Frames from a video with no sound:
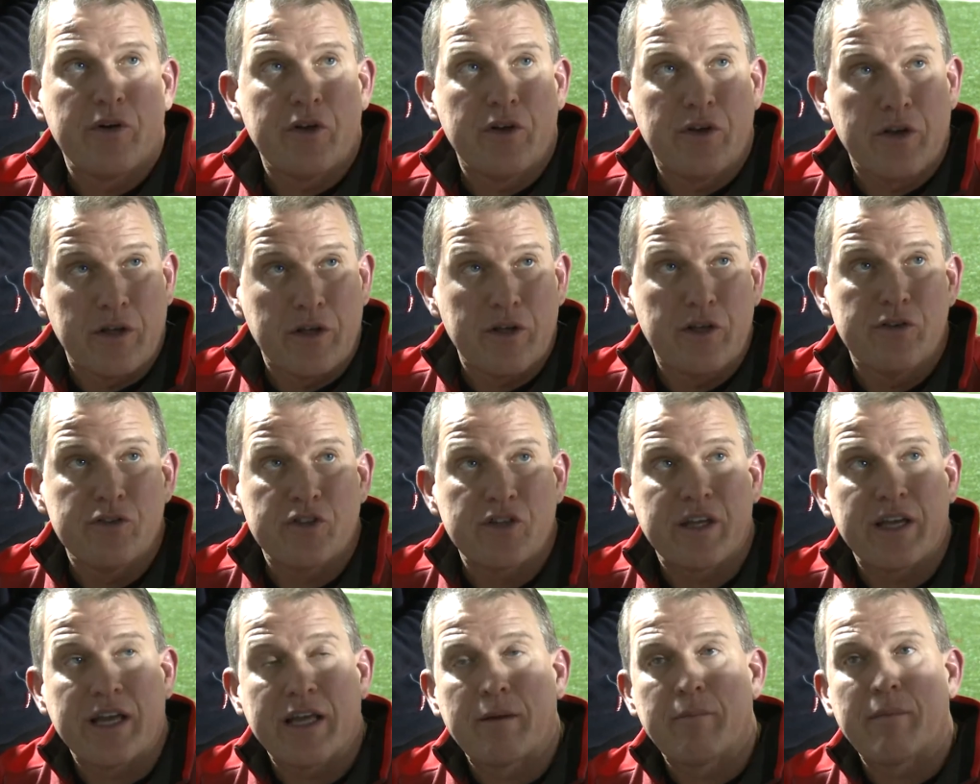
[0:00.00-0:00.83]
you can
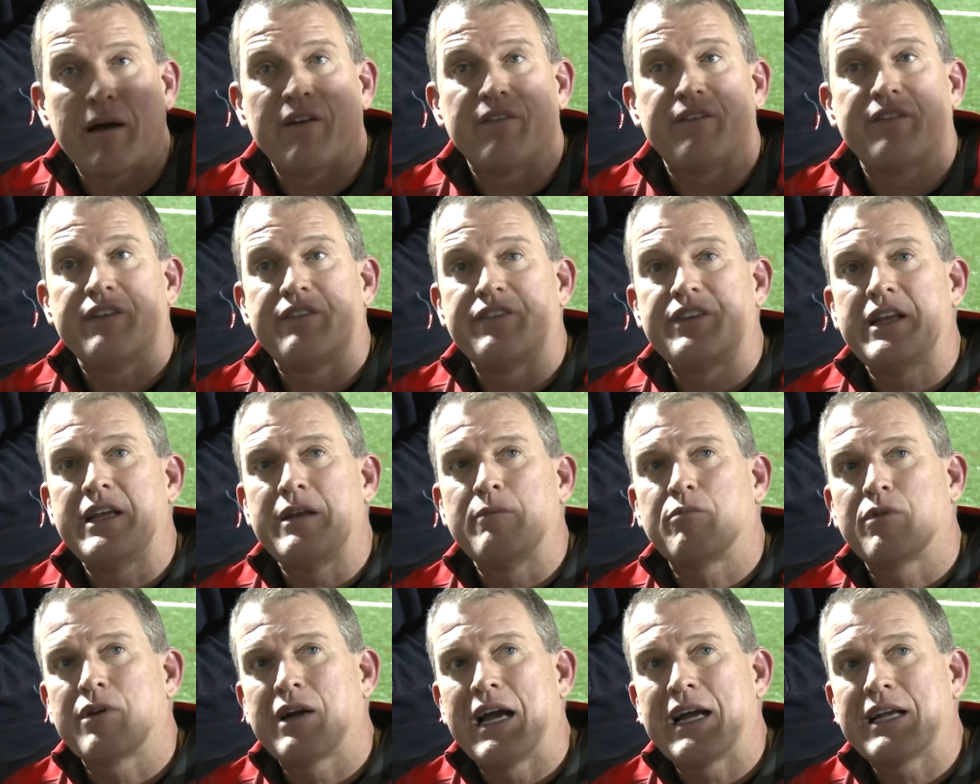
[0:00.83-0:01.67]
usually get about 15
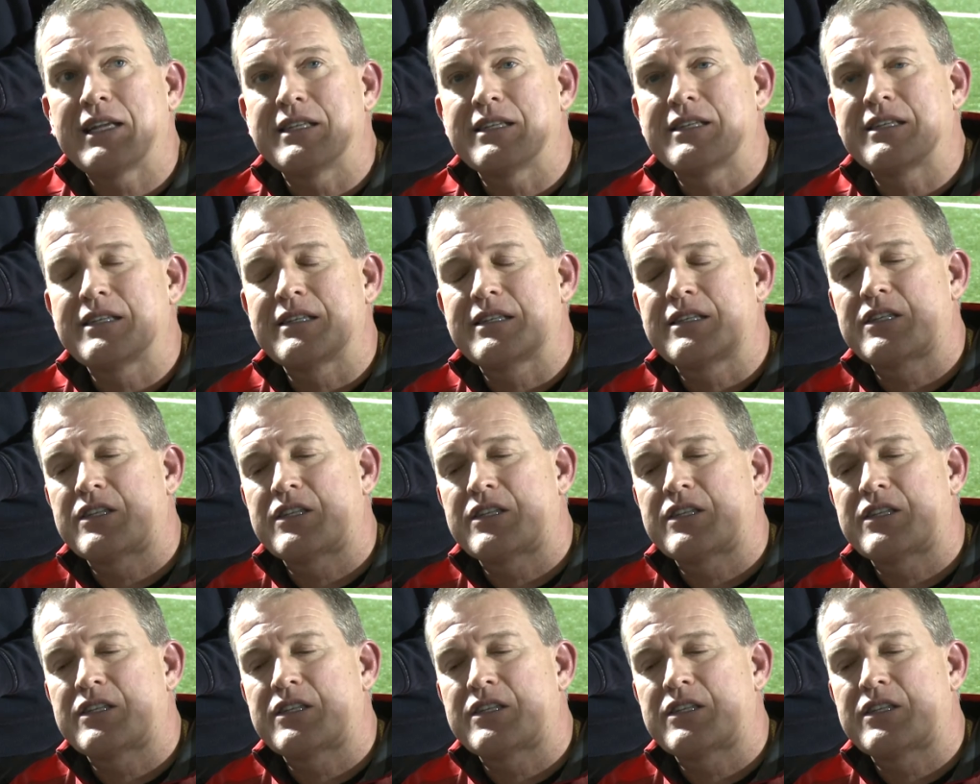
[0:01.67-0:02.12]
practices.